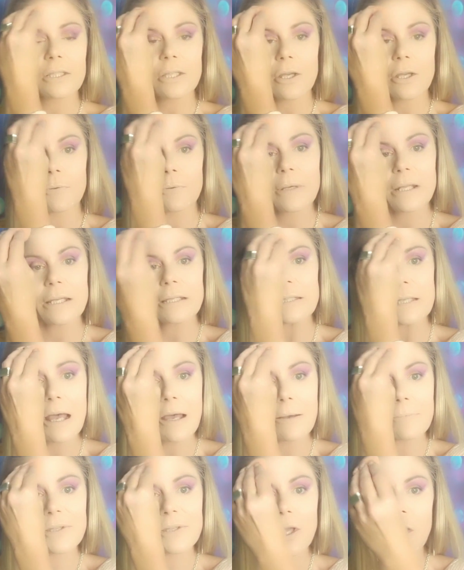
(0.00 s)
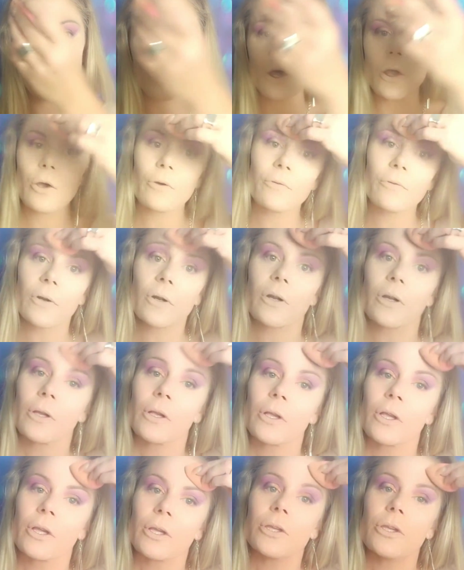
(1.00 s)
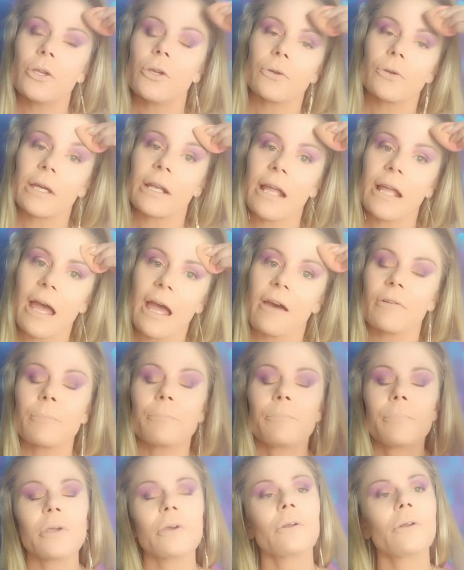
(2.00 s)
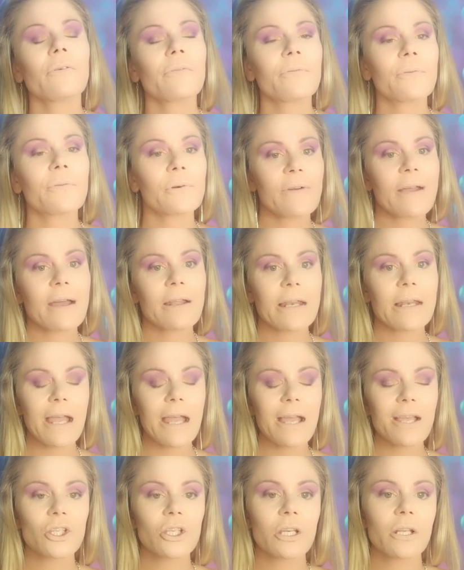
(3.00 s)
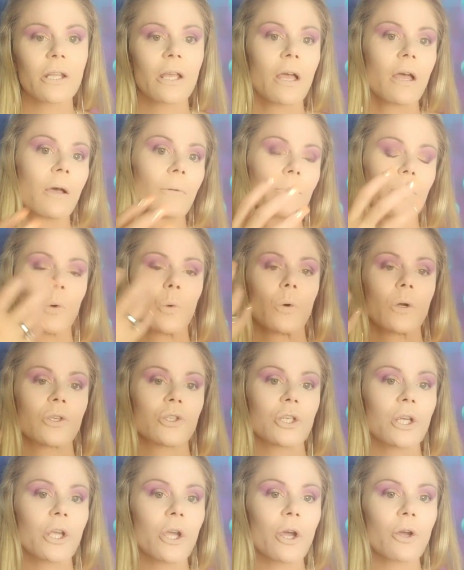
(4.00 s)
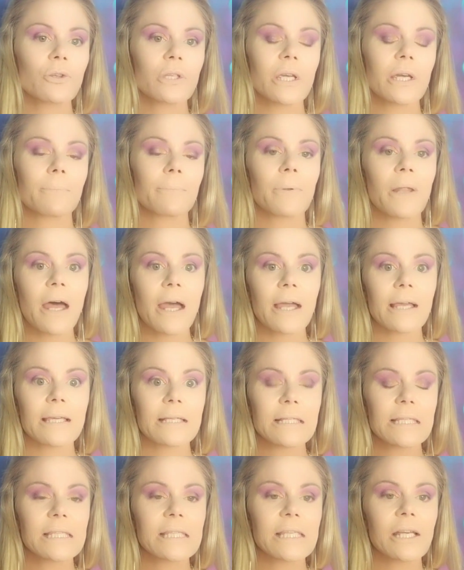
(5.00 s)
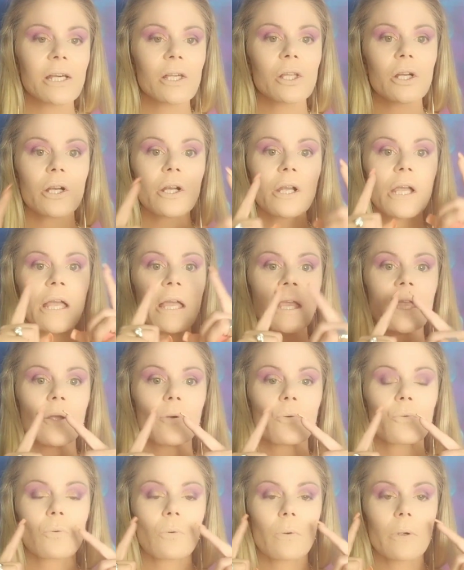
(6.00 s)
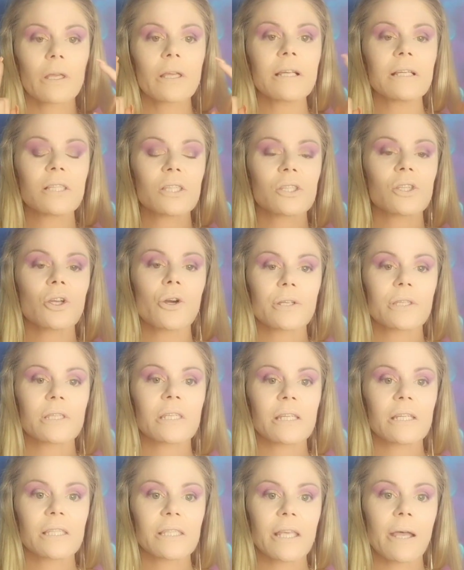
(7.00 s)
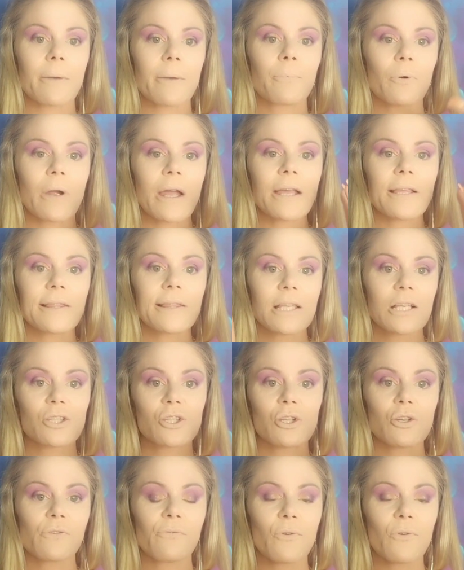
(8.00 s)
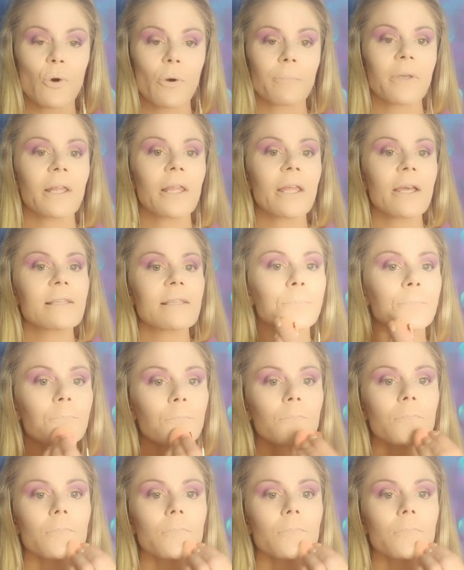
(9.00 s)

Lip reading: So many times over, you can have a beautiful foundation, but once you go to apply concealer, it really starts to separate the two formulas.